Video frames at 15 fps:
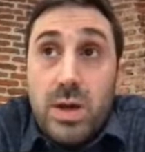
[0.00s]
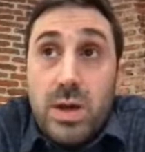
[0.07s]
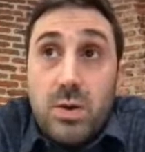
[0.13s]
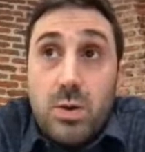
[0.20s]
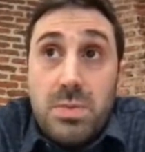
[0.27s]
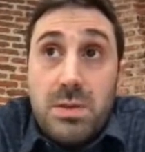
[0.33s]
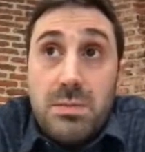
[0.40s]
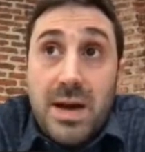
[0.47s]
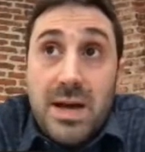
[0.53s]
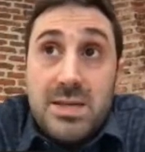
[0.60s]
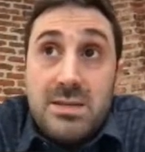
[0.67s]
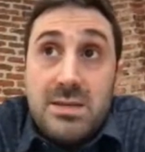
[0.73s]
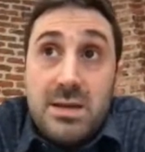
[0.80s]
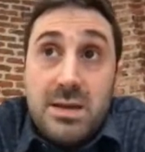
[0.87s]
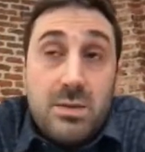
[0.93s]
can
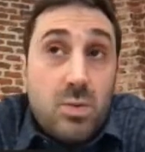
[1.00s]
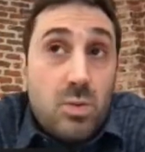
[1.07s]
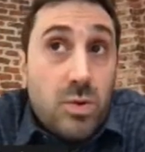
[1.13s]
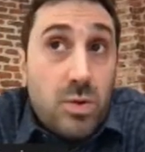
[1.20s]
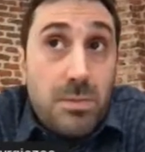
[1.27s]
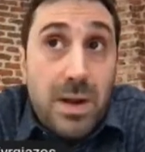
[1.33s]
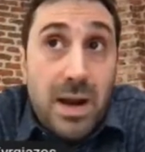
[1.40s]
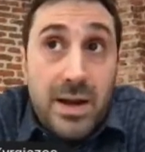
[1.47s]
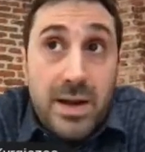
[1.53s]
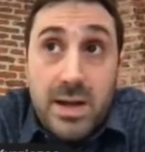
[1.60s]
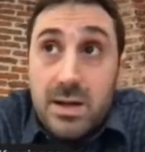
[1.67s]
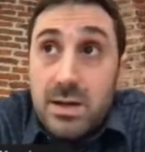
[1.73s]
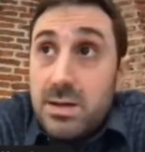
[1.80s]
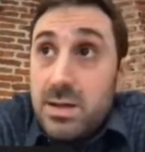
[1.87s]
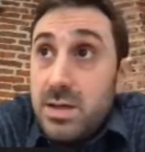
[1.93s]
optimize the network
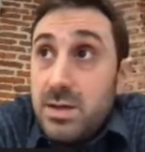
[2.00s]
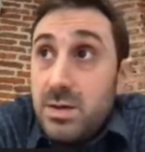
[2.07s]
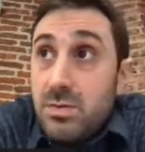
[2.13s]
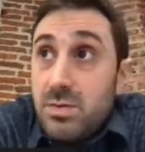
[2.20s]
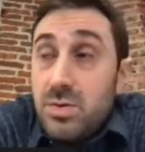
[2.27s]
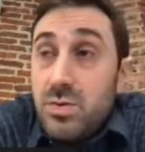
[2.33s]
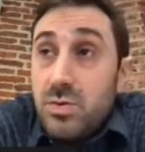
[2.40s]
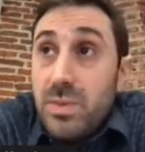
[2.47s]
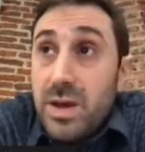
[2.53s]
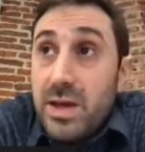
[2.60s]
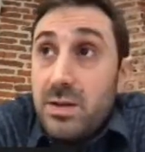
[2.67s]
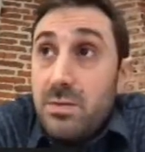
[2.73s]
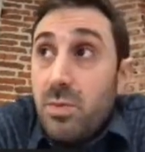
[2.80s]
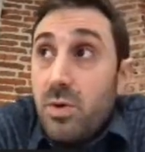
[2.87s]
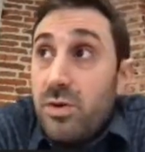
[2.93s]
planning in order to make
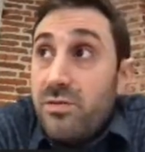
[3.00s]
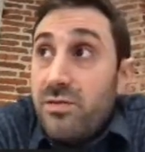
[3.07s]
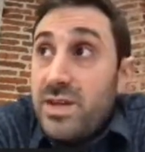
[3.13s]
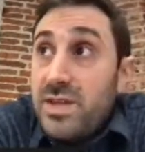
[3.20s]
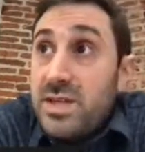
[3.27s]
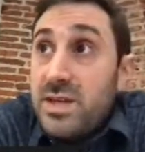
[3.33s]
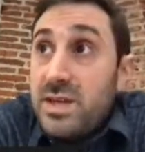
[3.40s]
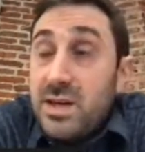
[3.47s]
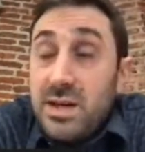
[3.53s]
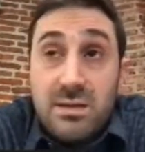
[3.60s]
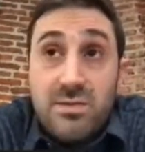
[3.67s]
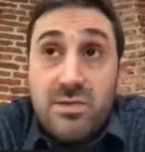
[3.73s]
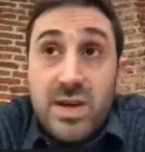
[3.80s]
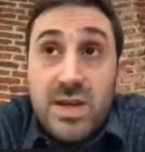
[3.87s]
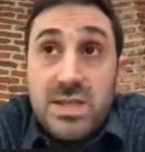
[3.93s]
it more efficient and
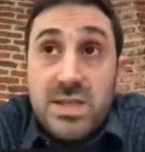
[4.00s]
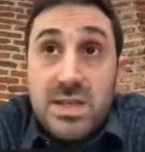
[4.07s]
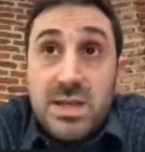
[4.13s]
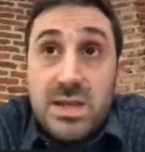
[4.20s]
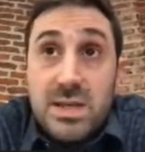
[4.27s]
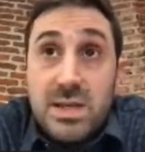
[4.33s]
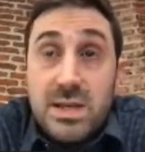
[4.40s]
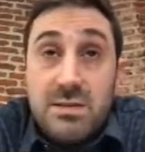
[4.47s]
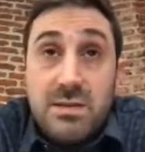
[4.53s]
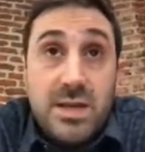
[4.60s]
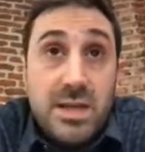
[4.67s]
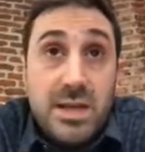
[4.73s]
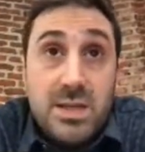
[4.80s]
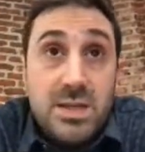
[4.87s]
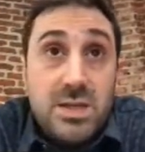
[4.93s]
address the
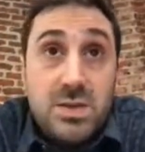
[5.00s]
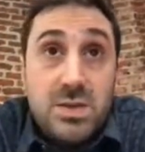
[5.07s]
needs